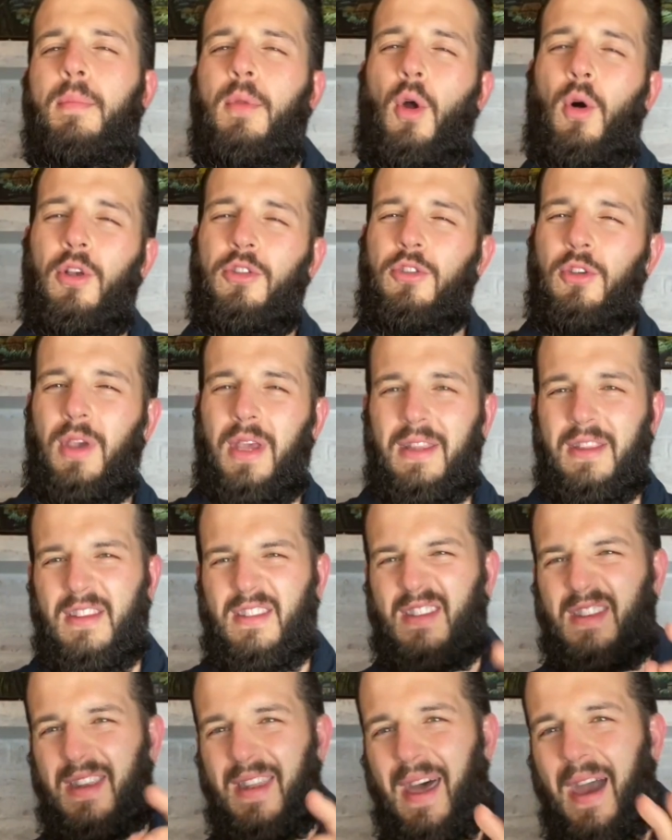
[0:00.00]
You also get
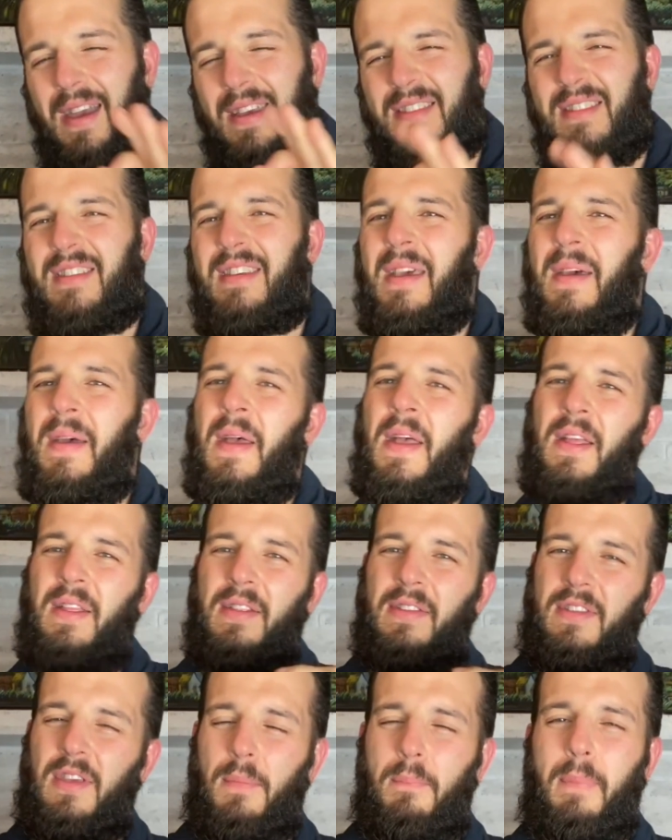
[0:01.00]
this nice
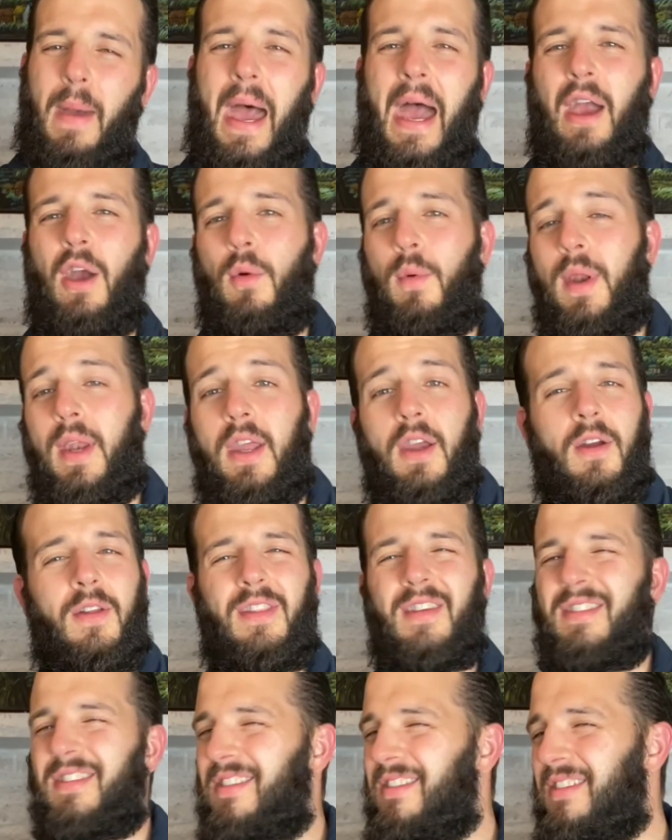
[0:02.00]
tobacco in here.
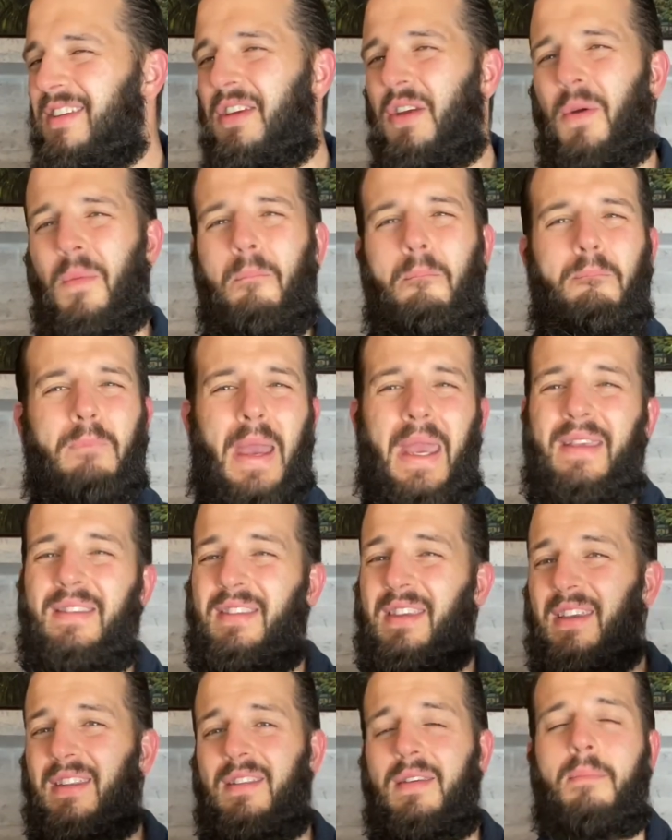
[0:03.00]
This isn't your
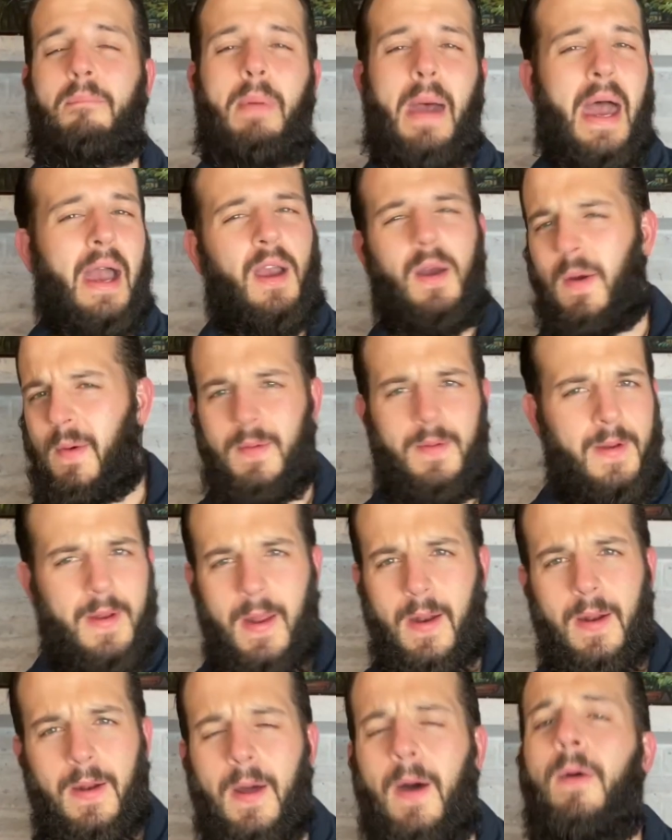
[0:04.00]
basic tobacco. No,
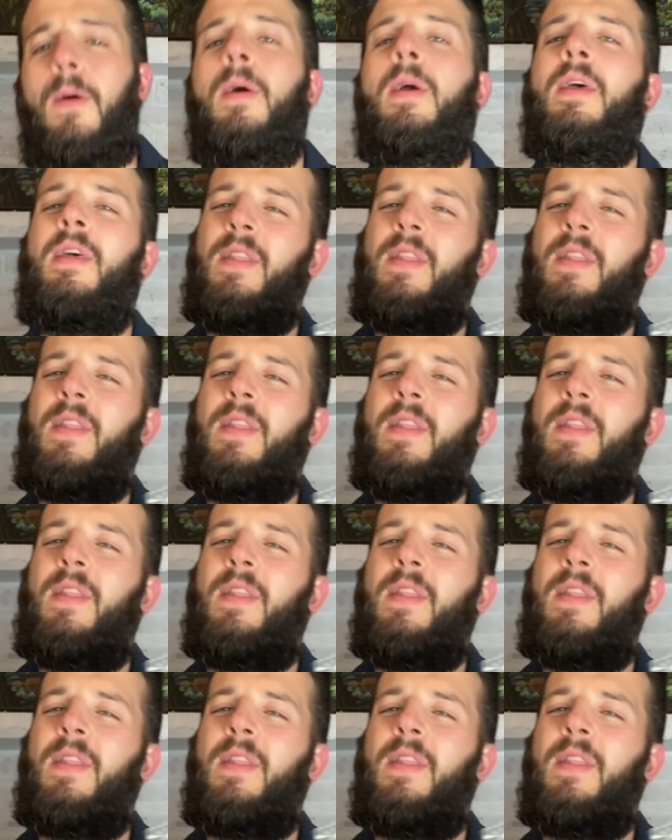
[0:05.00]
no, no.